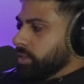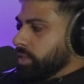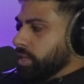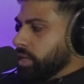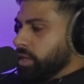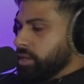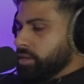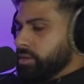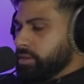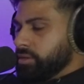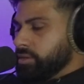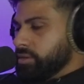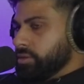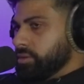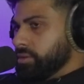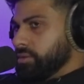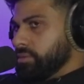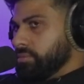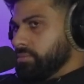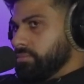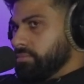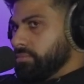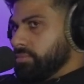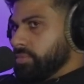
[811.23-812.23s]
And
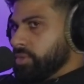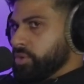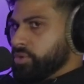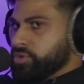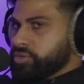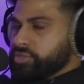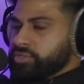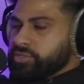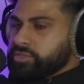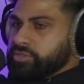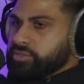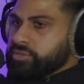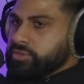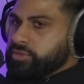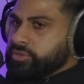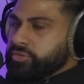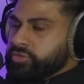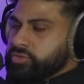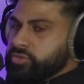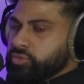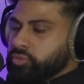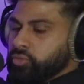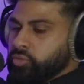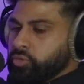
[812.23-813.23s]
there's
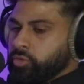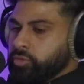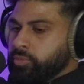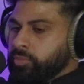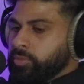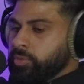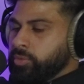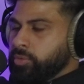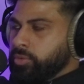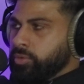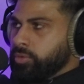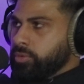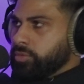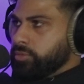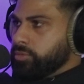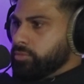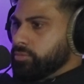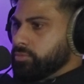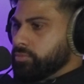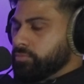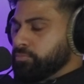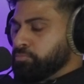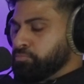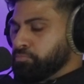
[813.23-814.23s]
horrible
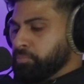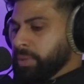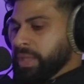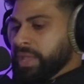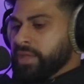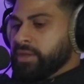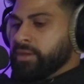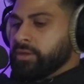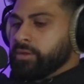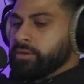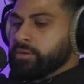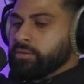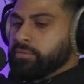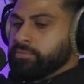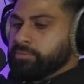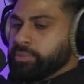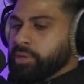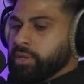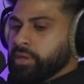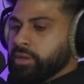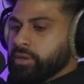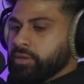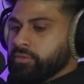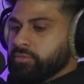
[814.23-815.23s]
pain
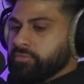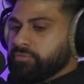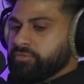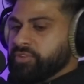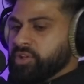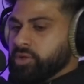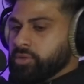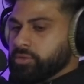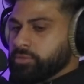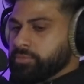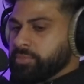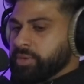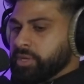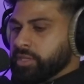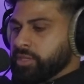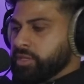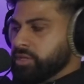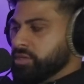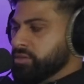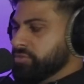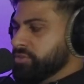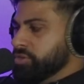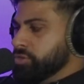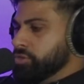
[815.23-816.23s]
being felt by the
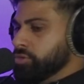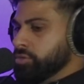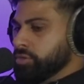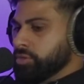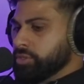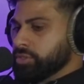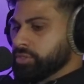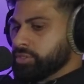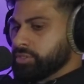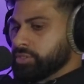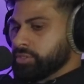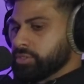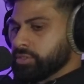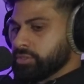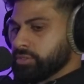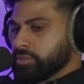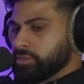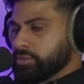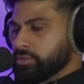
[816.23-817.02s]
individuals